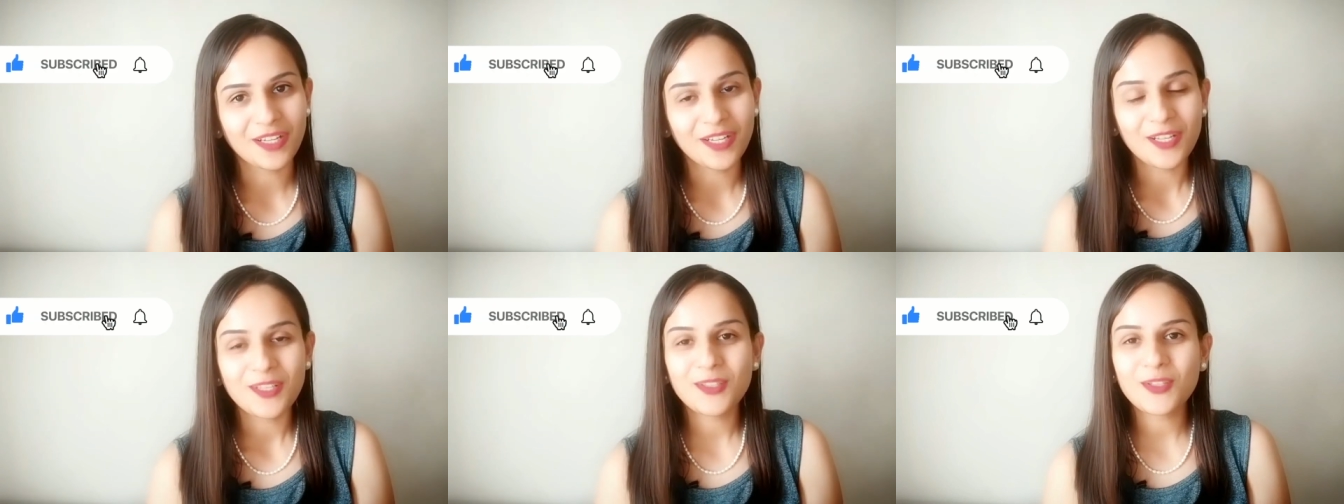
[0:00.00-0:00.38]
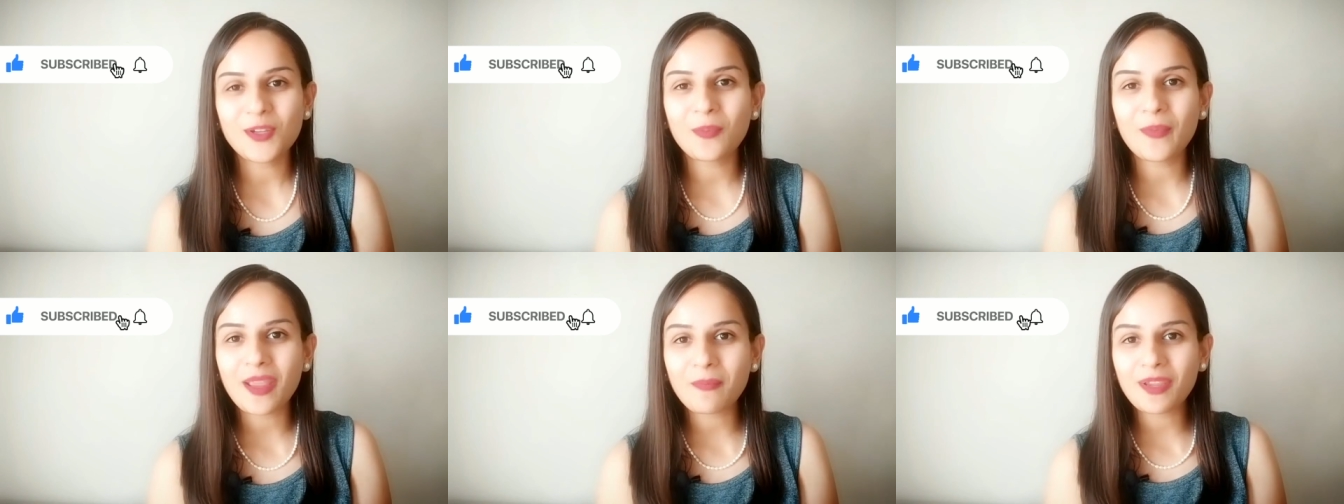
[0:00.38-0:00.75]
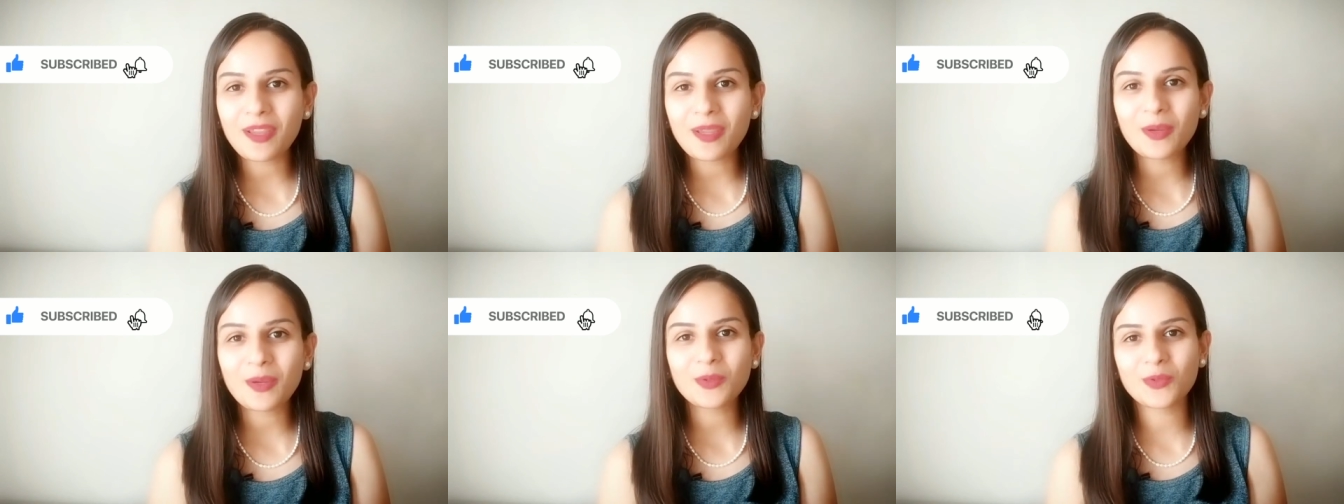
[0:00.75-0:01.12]
So maybe
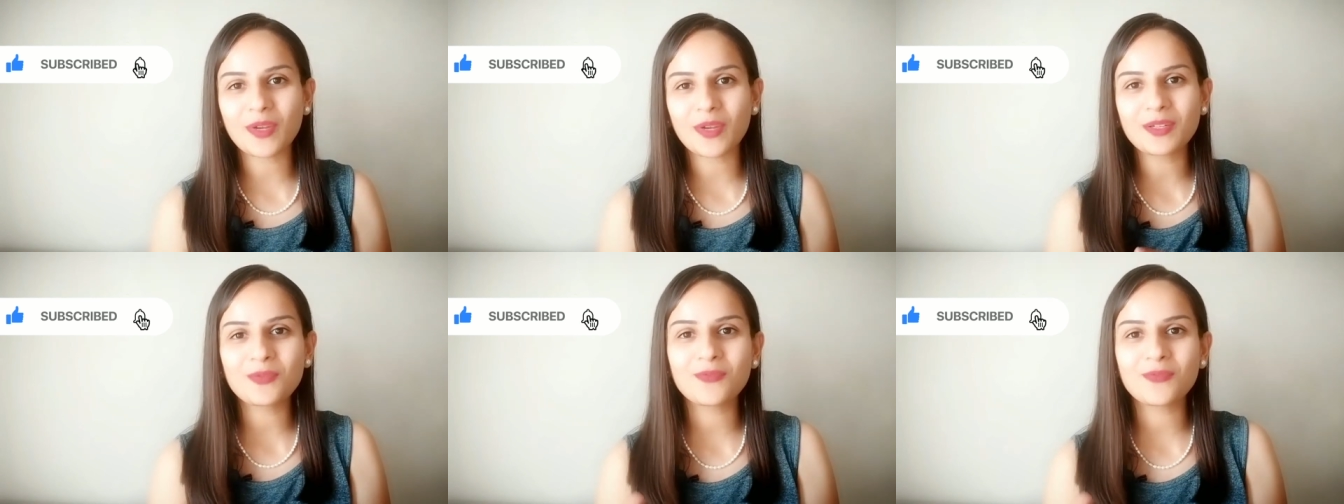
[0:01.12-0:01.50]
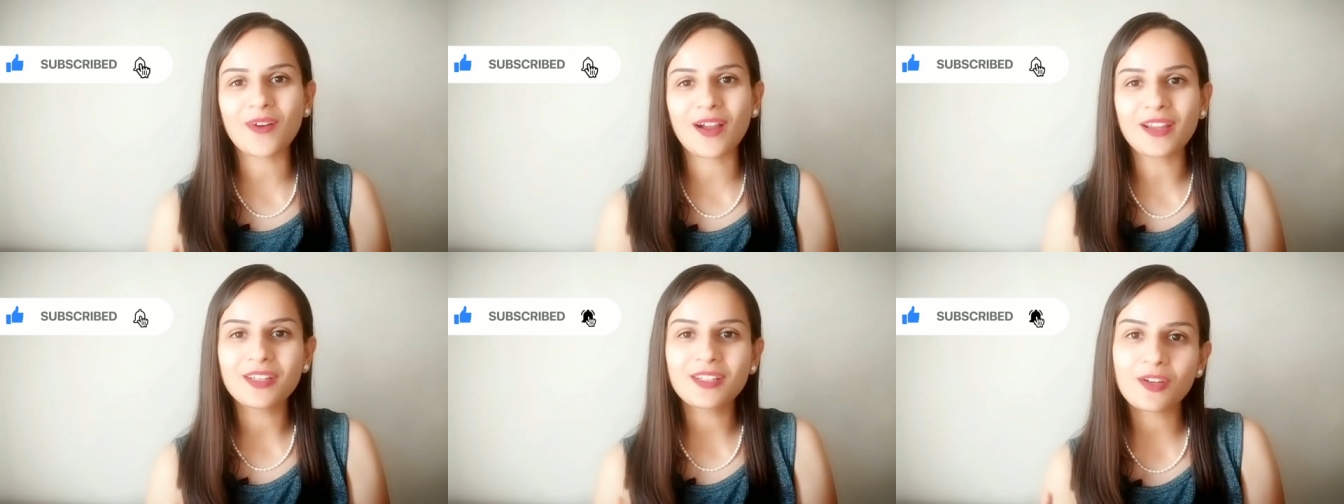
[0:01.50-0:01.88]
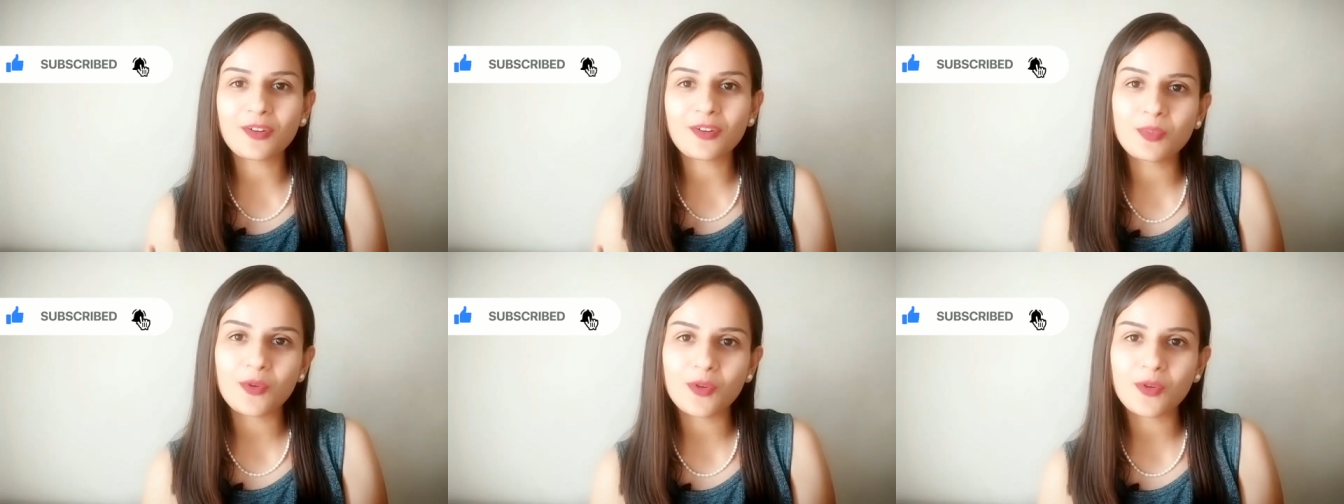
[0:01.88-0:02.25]
you try to find out
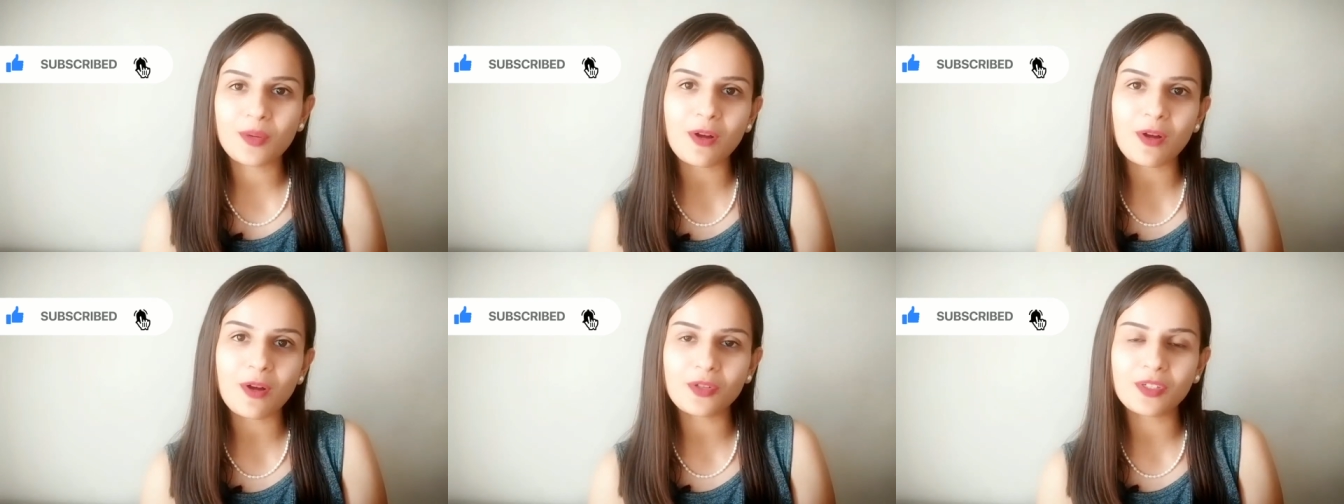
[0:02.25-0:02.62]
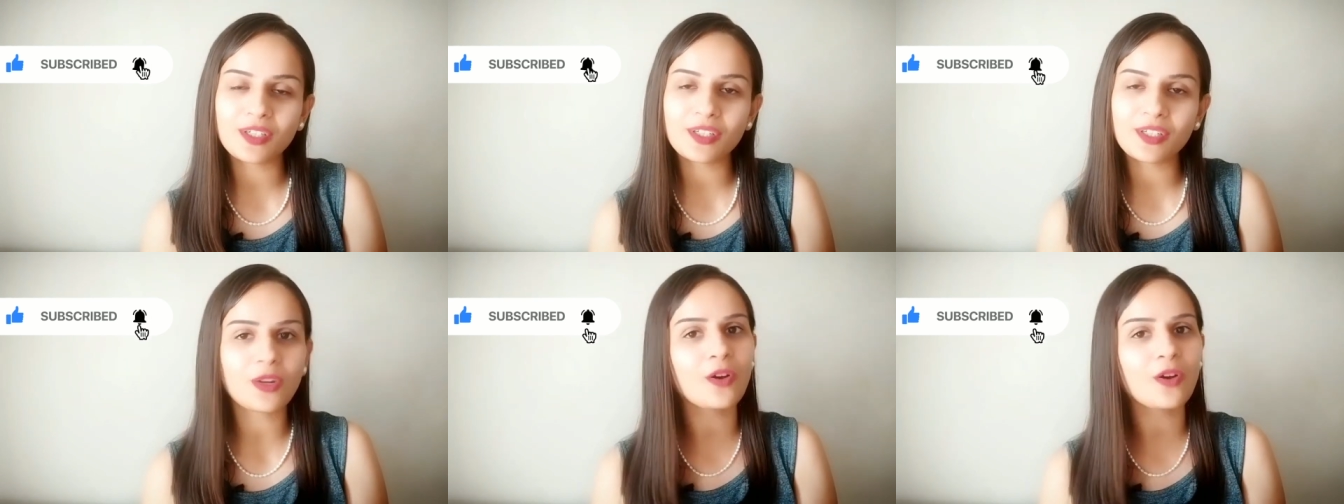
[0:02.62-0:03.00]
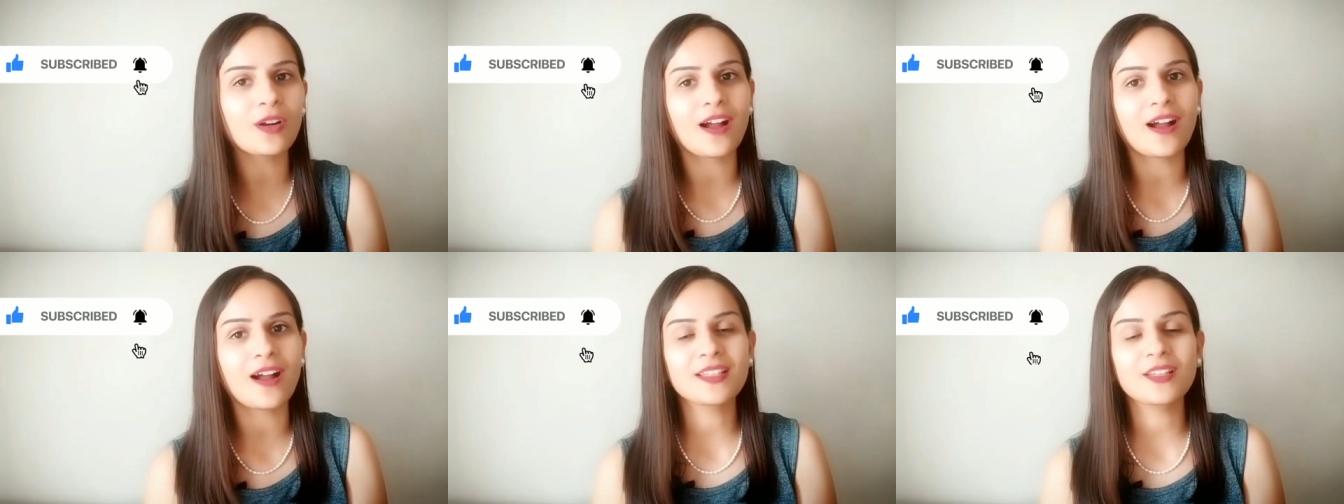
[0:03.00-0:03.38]
more about it or
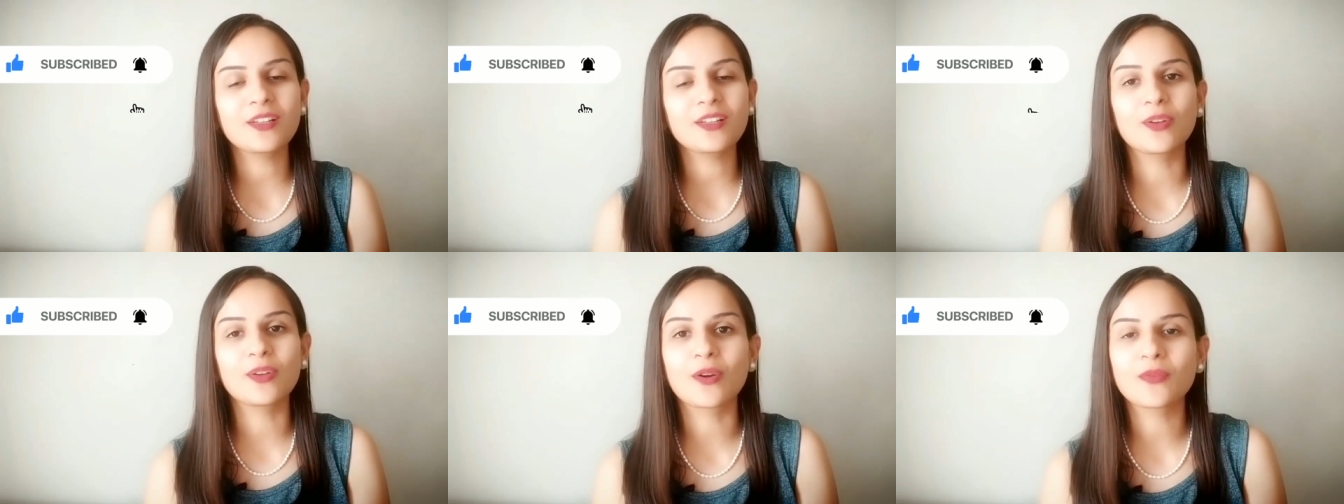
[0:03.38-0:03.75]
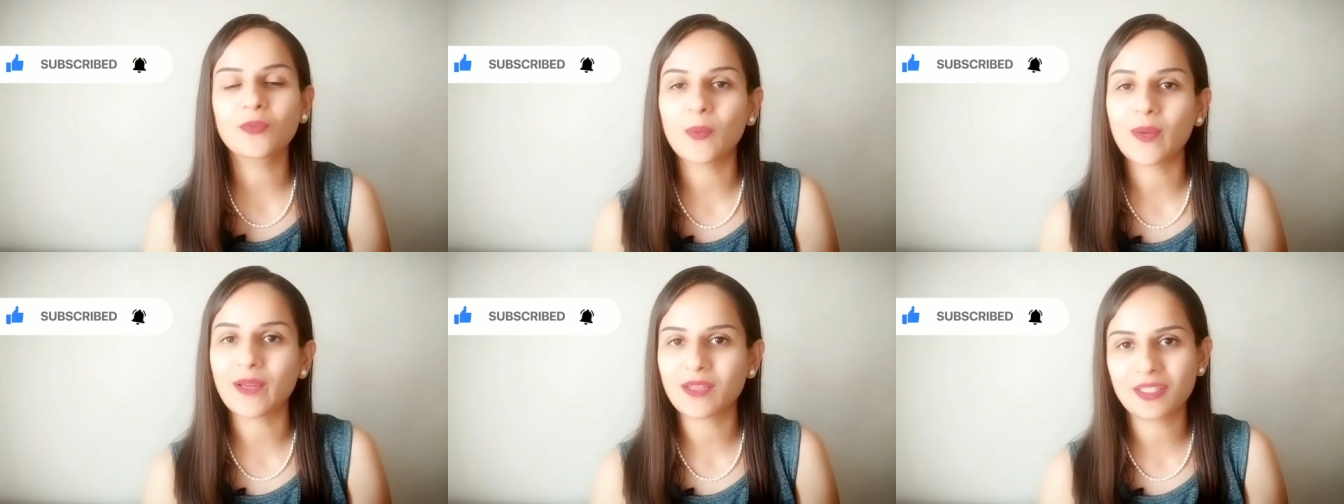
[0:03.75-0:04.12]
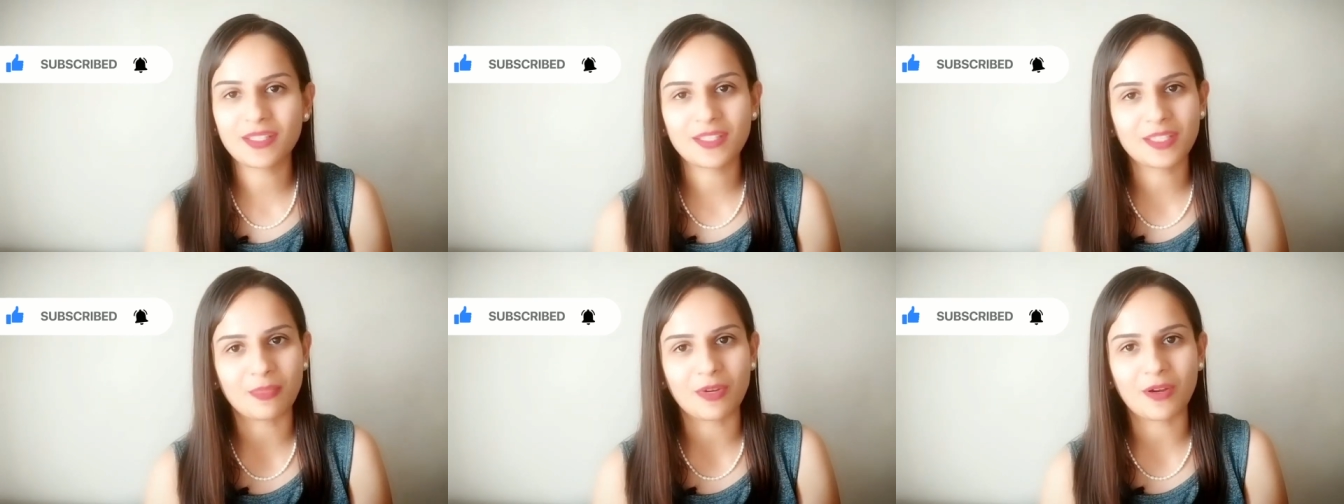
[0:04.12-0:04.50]
ask a lot of
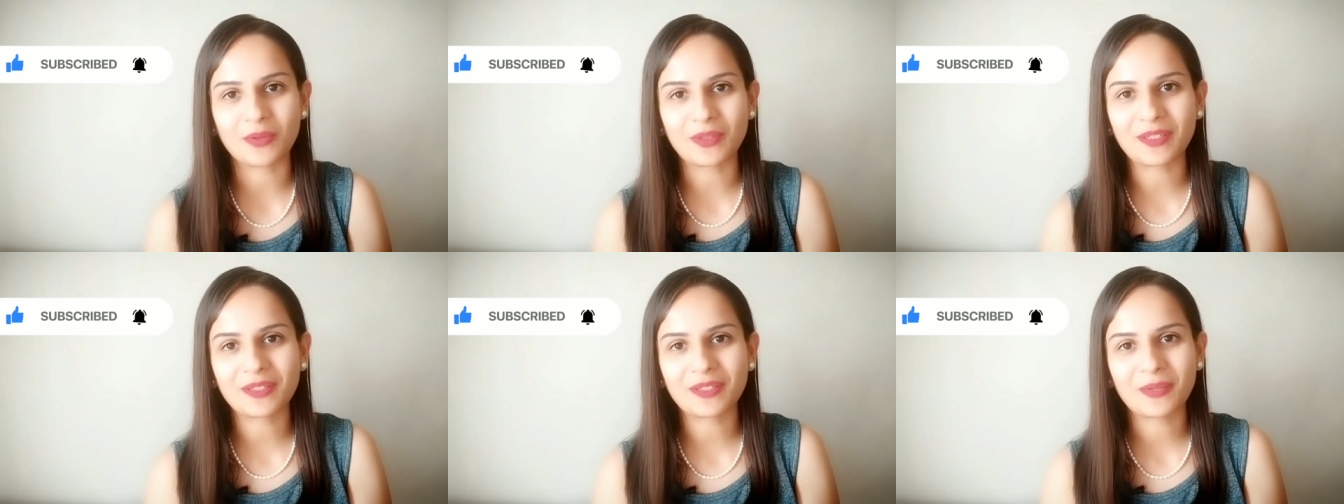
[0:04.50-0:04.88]
questions about it.